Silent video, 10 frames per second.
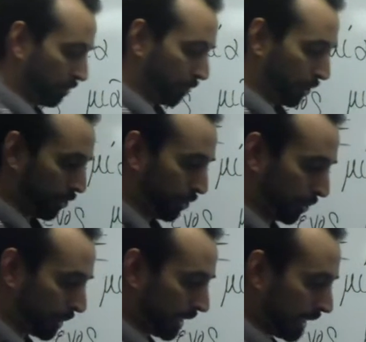for
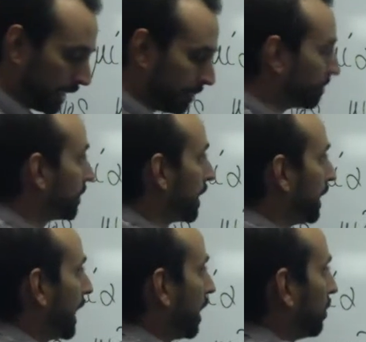3.
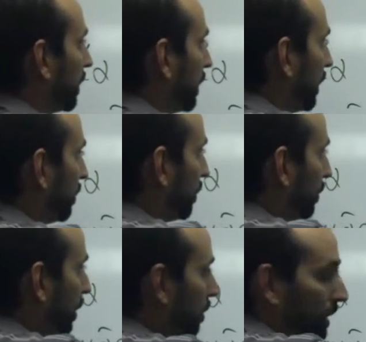Now,
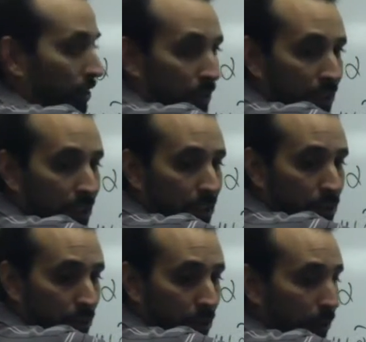notice
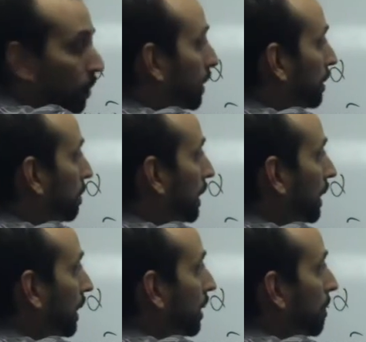these are going to
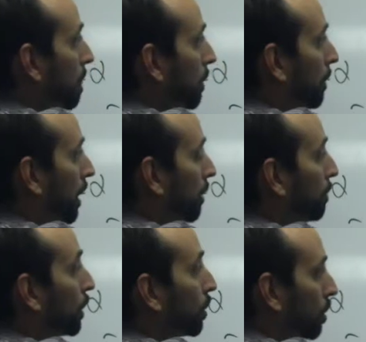be
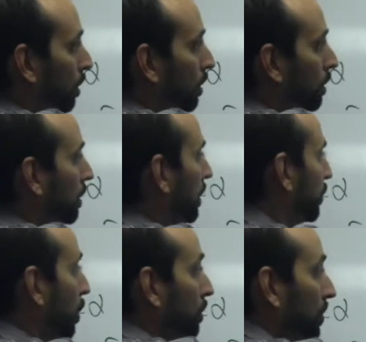plural,
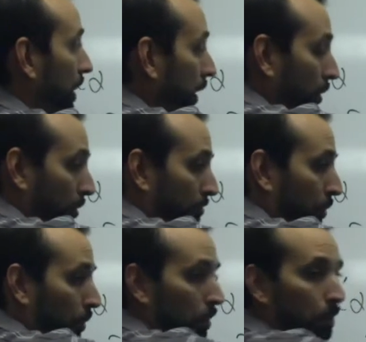no singular
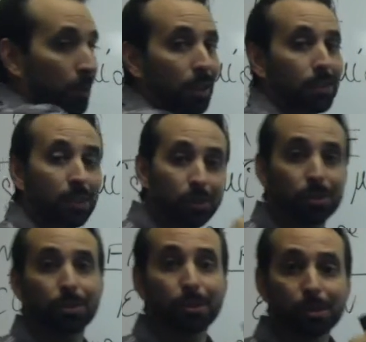forms because it's
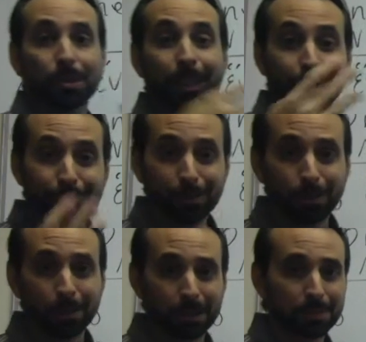2, 3, and
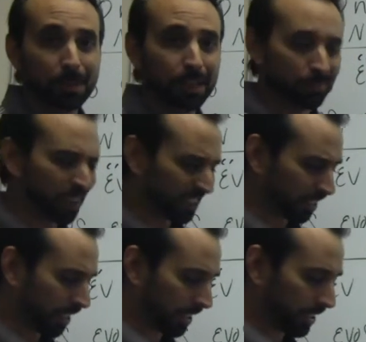4. It makes a
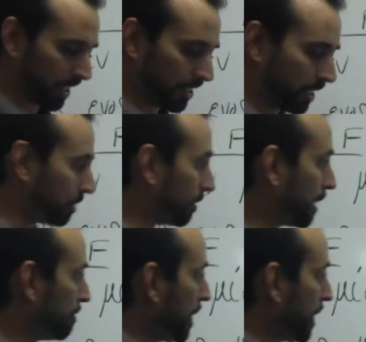lot of sense there, right?